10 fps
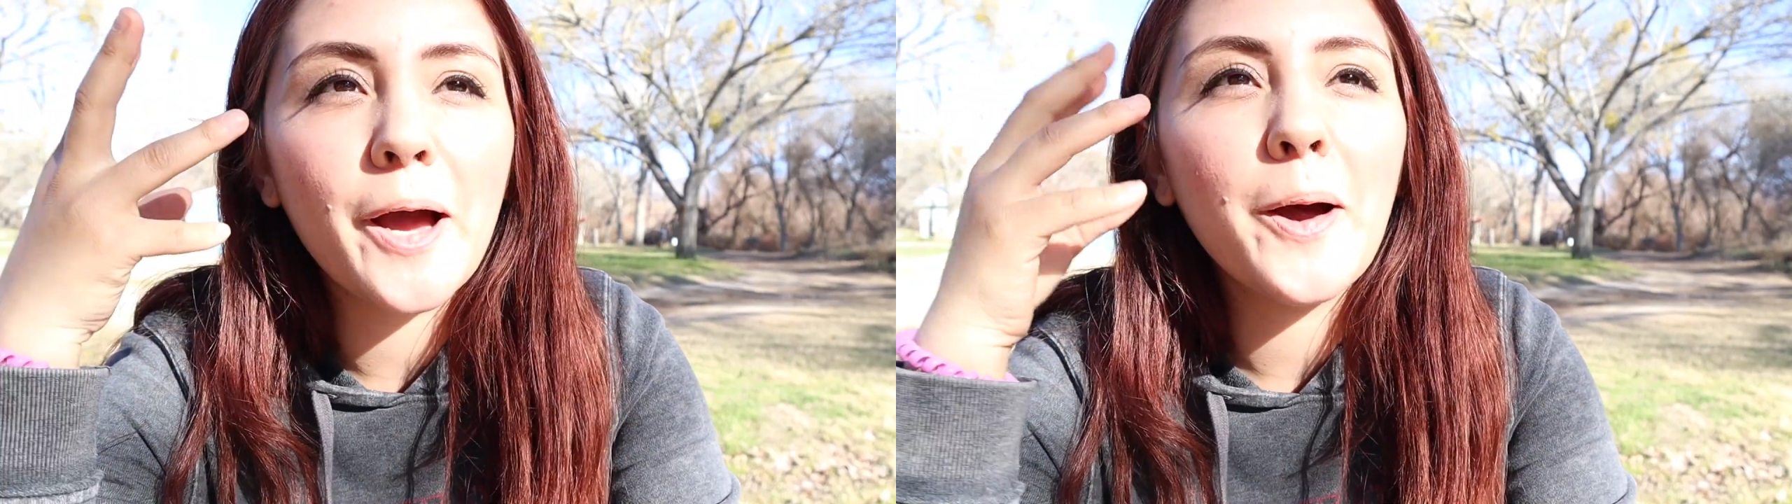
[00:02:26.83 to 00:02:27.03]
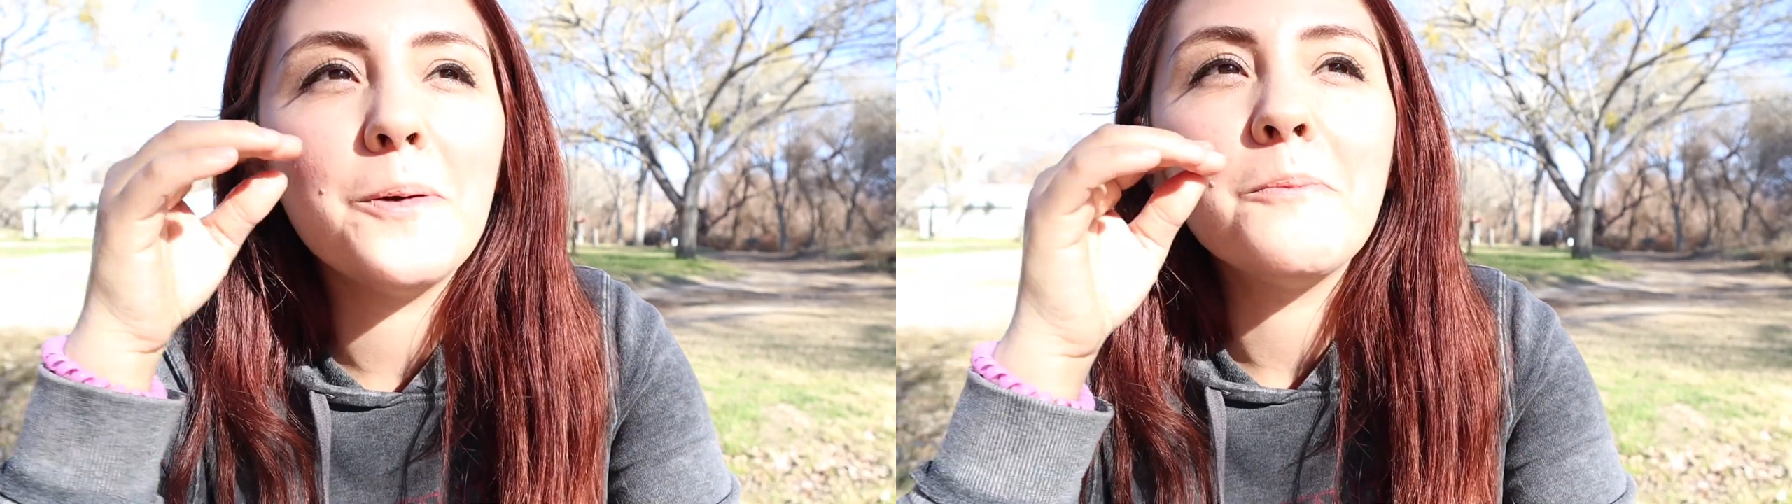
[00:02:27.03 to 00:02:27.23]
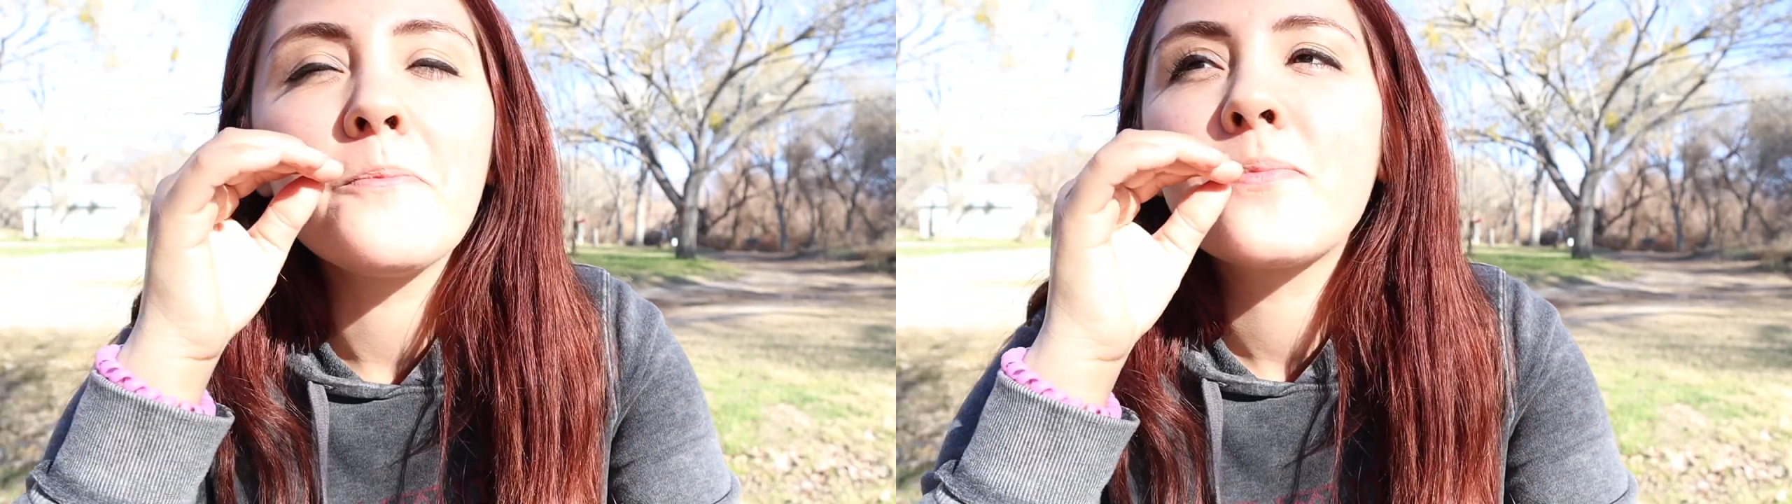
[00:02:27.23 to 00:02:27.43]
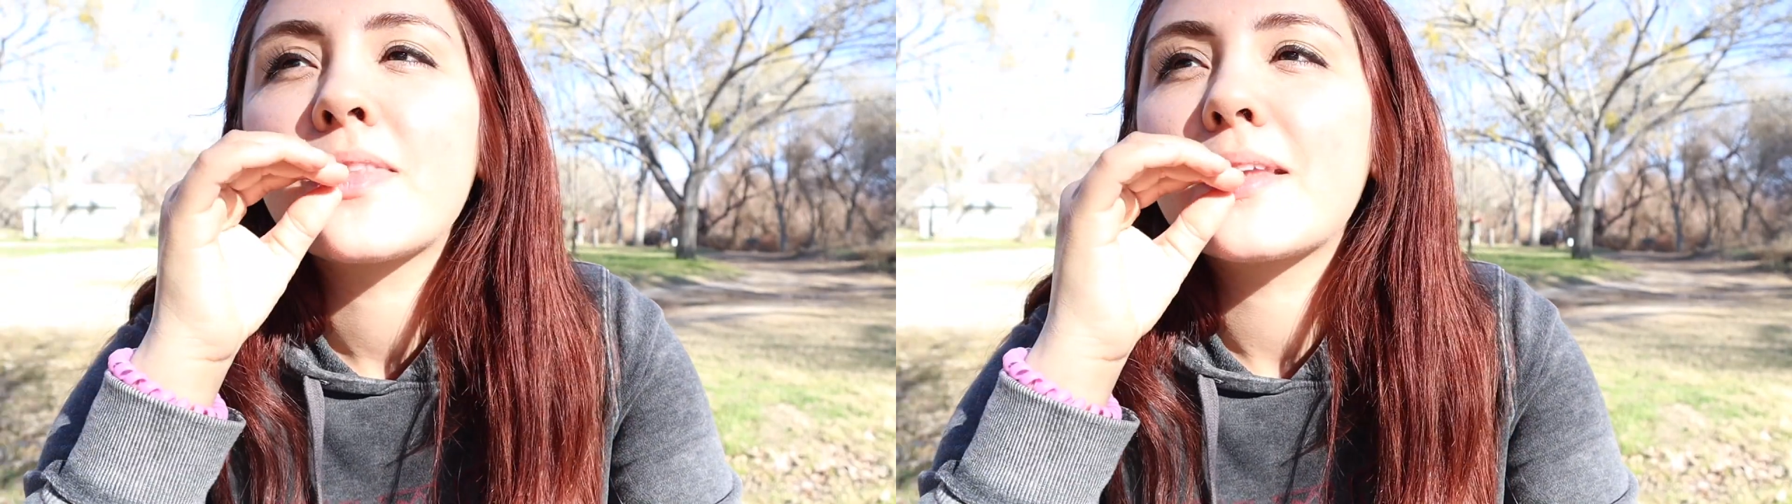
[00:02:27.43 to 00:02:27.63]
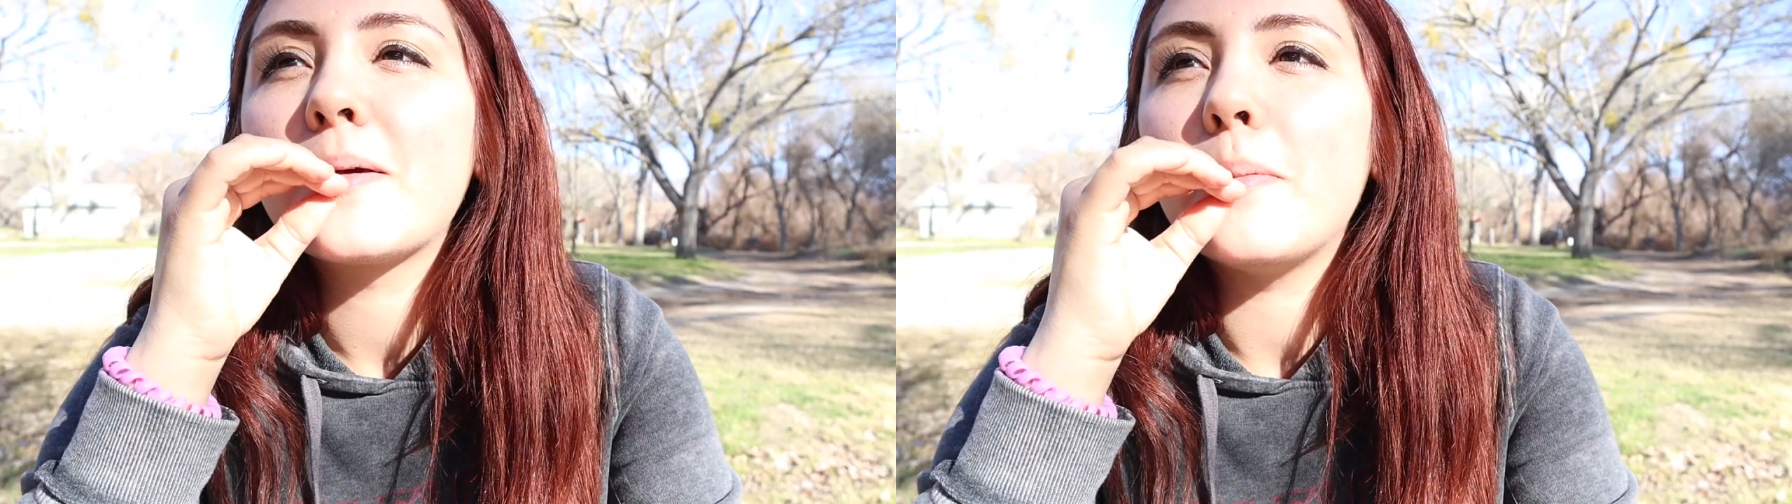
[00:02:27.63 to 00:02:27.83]

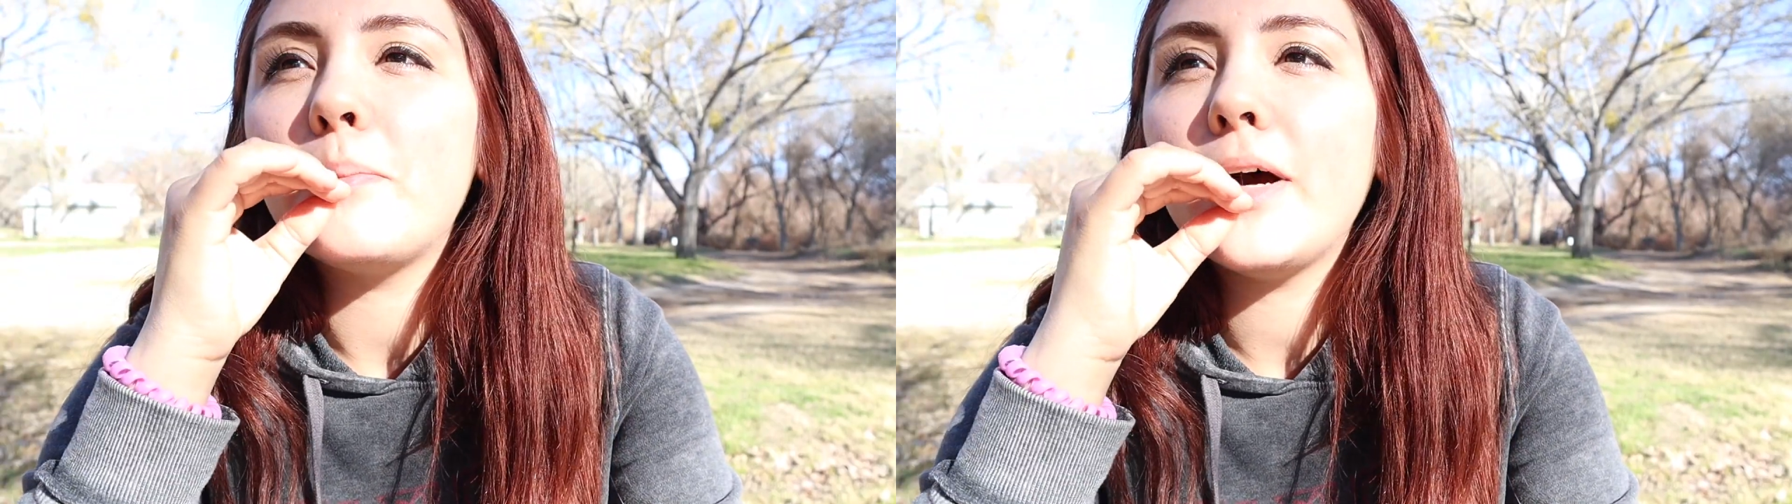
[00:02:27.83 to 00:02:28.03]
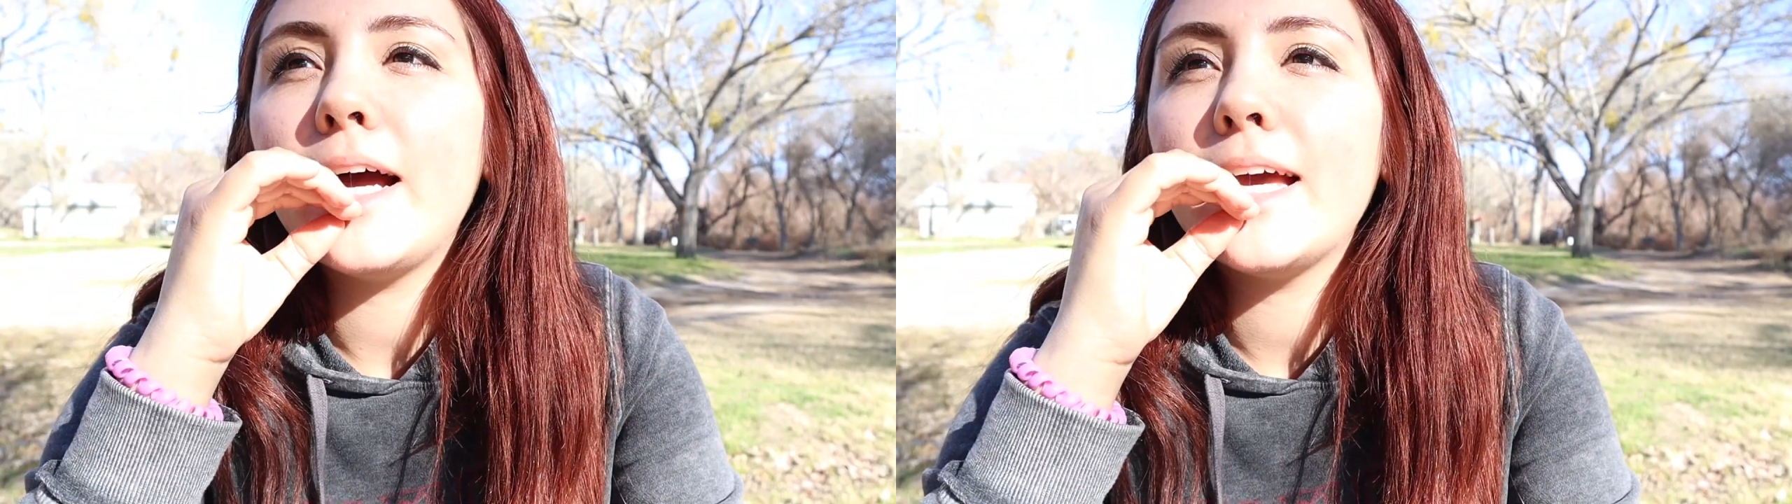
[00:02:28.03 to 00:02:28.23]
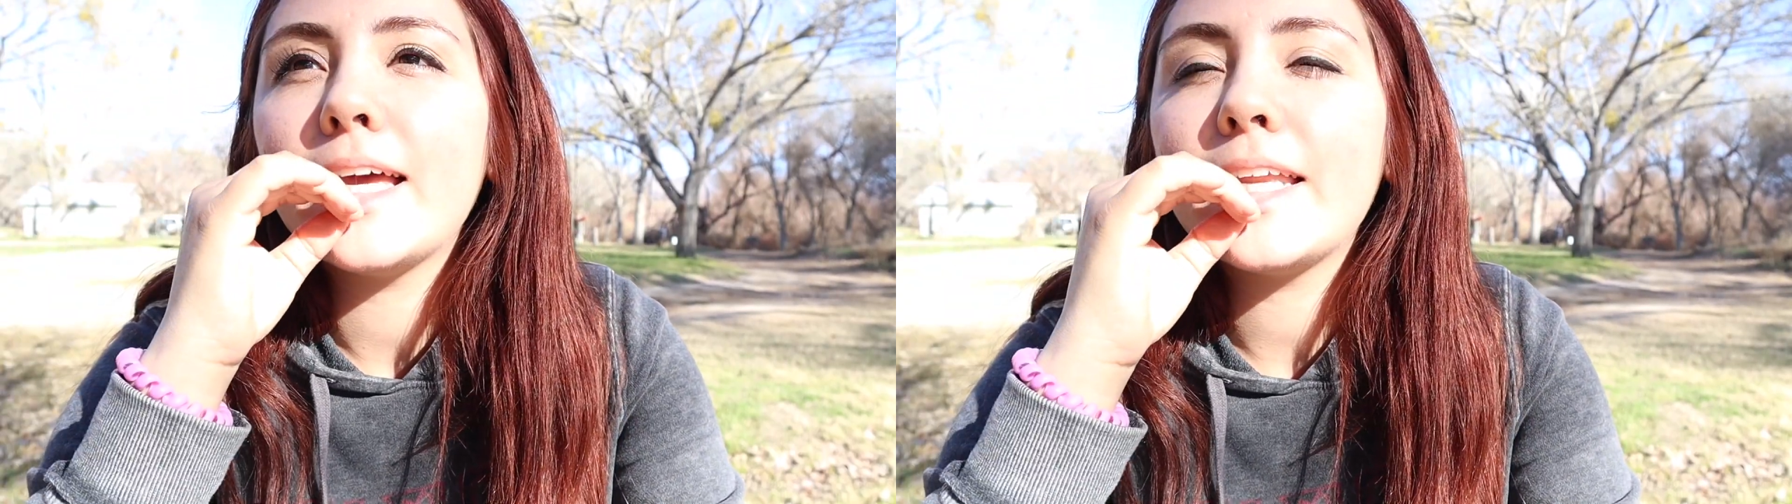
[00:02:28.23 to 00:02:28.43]
But